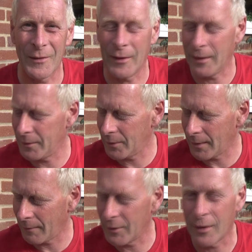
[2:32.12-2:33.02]
video, and you
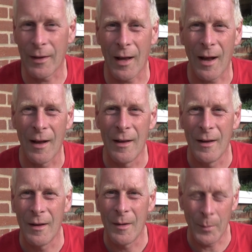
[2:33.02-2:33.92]
can have a look at that.
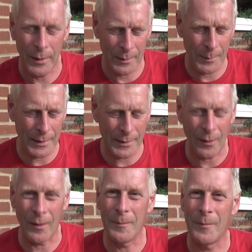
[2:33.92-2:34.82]
But in the
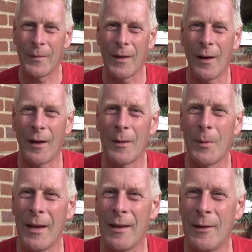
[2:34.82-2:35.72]
meantime, I'm going to
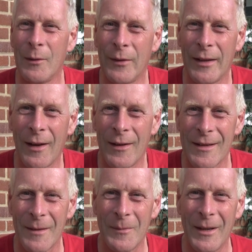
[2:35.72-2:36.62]
play you the little video he
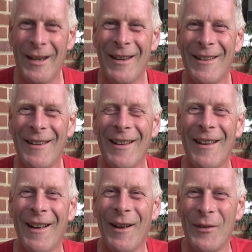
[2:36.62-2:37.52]
sent me
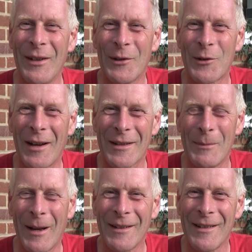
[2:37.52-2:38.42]
of a little tractor
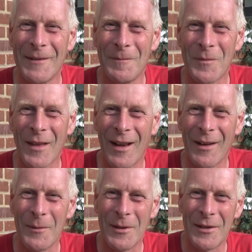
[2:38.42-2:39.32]
man,
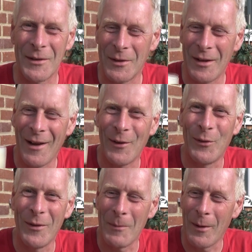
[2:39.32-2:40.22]
and I wish you good
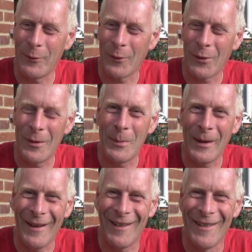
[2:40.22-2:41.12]
health with my frothy
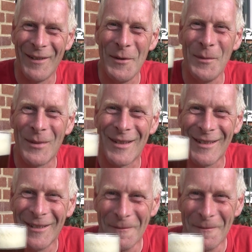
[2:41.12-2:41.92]
beer. Oops.